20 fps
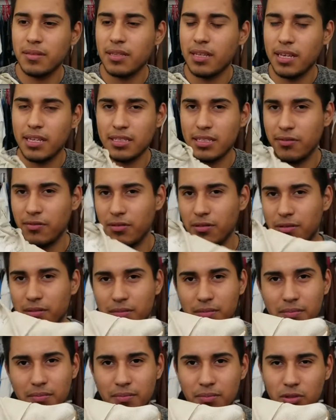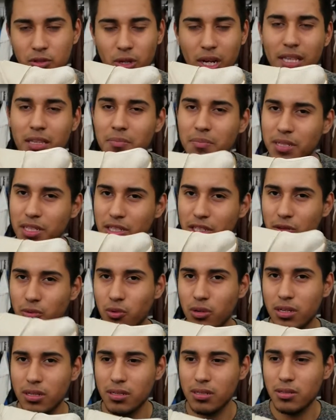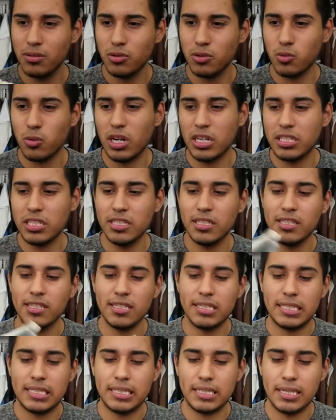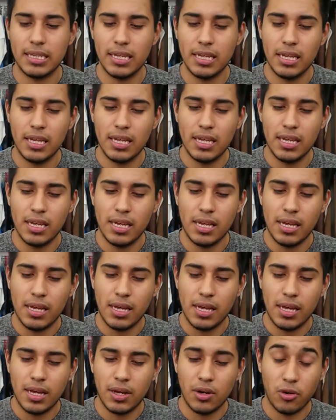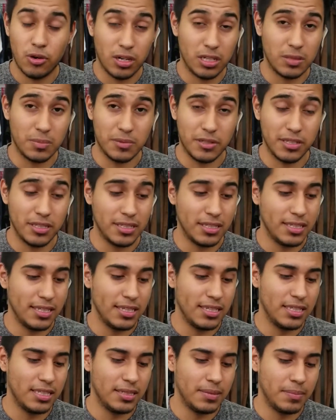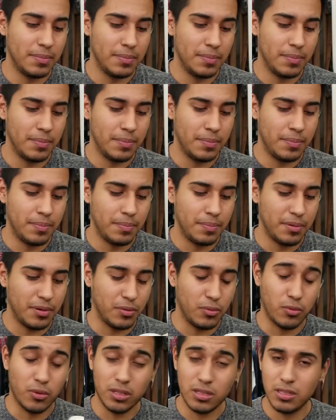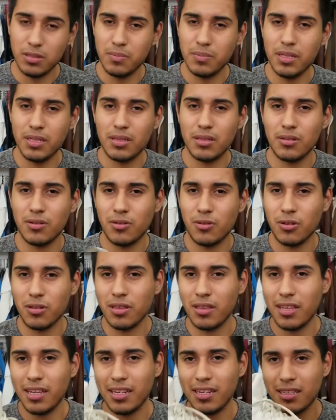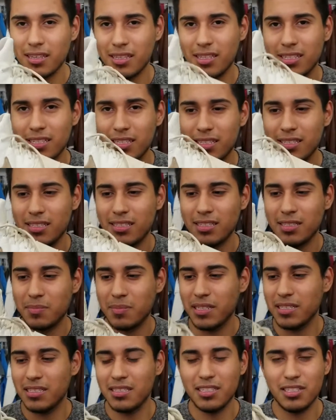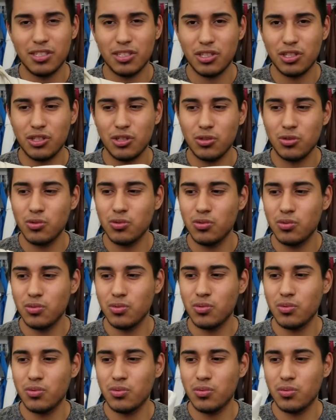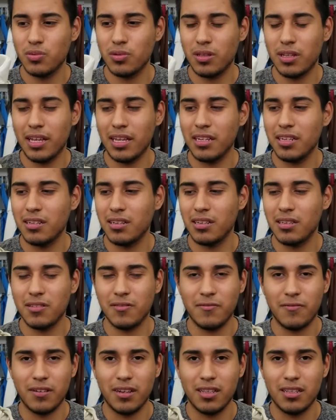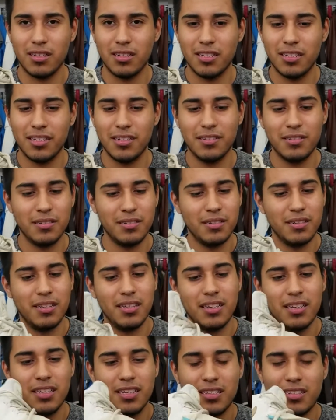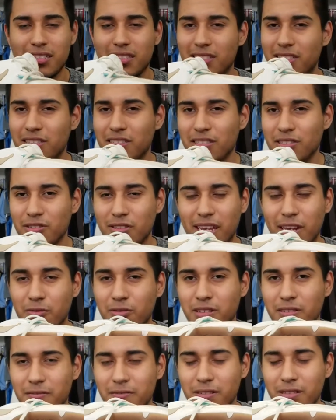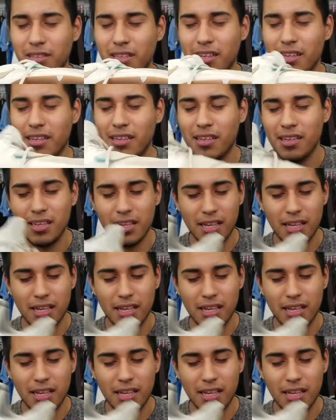has ever tried the PG1 who's watching this or experienced this, but once you beat the ortholite in this, it's basically just you landing on the phylon here, because you can't really feel that.